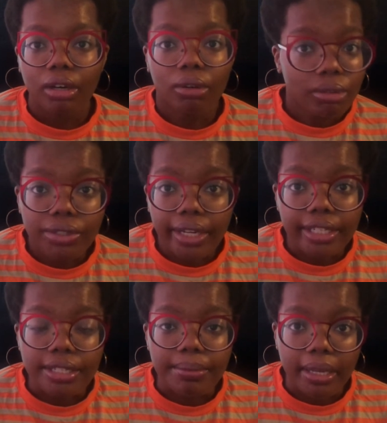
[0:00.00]
All
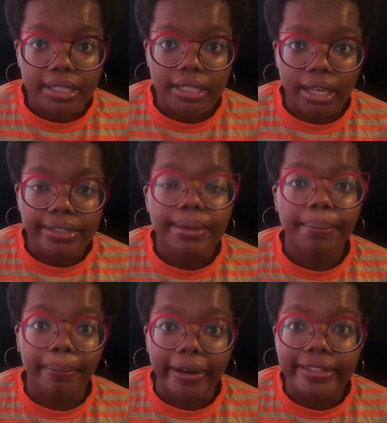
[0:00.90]
traders in pesticides
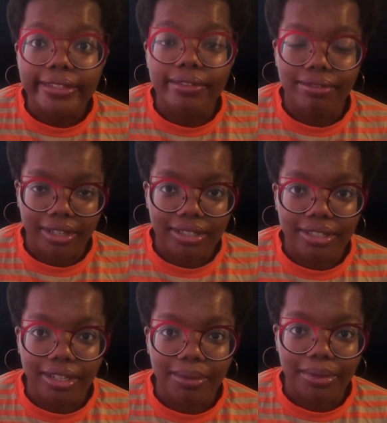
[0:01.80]
must
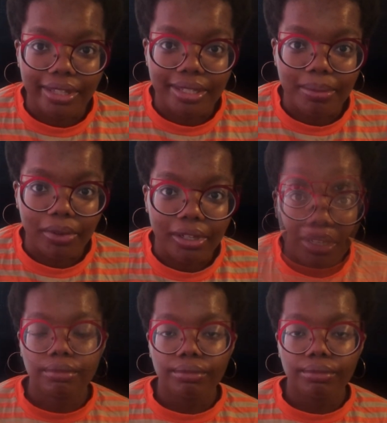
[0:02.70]
register with this body.